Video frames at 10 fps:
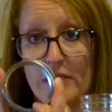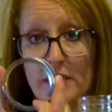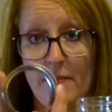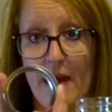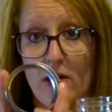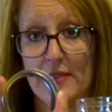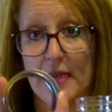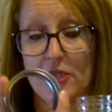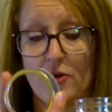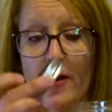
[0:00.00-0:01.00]
the metal
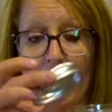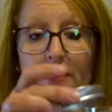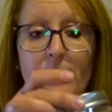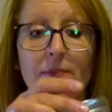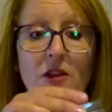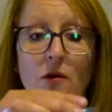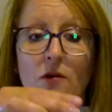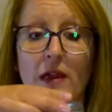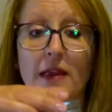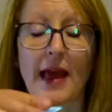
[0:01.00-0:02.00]
center part. You won't
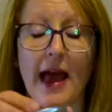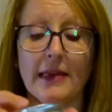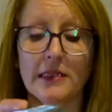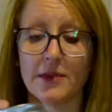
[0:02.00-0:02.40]
need that.